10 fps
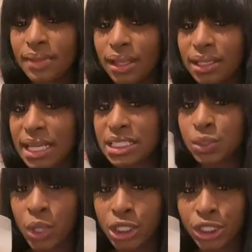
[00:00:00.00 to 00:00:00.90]
Nice
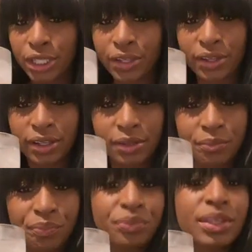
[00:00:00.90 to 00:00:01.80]
water.
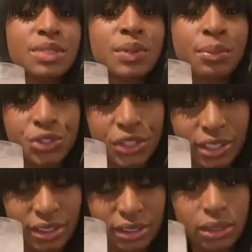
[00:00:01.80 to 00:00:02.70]
That's what I'm
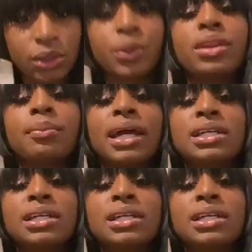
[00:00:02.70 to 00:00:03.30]
drinking with my